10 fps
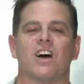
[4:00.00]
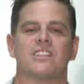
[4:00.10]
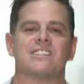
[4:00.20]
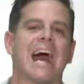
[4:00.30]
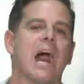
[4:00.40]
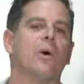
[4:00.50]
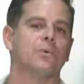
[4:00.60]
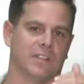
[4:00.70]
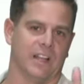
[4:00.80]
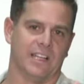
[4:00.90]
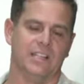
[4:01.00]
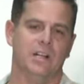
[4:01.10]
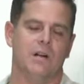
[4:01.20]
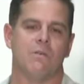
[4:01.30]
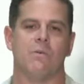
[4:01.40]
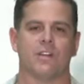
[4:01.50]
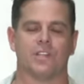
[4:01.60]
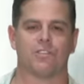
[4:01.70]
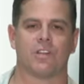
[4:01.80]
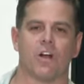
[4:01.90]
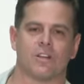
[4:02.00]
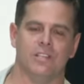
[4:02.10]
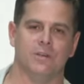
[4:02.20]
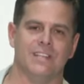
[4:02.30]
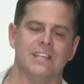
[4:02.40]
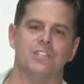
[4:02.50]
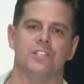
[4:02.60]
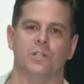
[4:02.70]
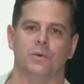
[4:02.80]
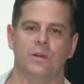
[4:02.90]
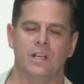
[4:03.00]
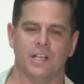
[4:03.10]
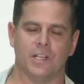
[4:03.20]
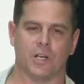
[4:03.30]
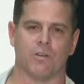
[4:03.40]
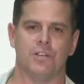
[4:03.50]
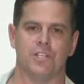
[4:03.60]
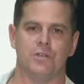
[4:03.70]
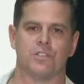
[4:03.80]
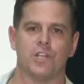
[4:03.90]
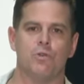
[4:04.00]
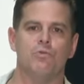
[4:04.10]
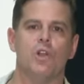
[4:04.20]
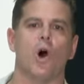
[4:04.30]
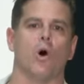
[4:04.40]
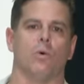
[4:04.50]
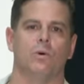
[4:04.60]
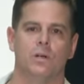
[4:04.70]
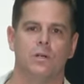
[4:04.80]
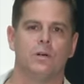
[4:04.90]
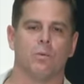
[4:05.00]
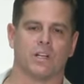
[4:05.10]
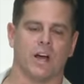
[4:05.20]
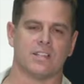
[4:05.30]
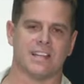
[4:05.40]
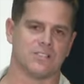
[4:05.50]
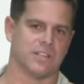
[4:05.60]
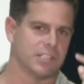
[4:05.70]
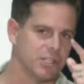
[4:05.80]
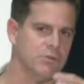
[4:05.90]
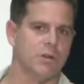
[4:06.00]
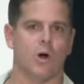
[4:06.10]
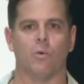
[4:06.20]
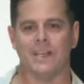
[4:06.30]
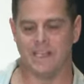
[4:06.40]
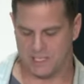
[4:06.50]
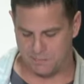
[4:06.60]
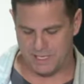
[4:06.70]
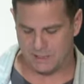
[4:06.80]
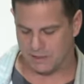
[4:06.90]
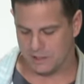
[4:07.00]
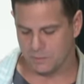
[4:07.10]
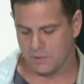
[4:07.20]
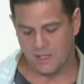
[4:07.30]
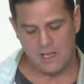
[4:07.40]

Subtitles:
God sound like? We want to talk to you, teach you, encourage you so you know what God sounds like, so you know when he's speaking to you.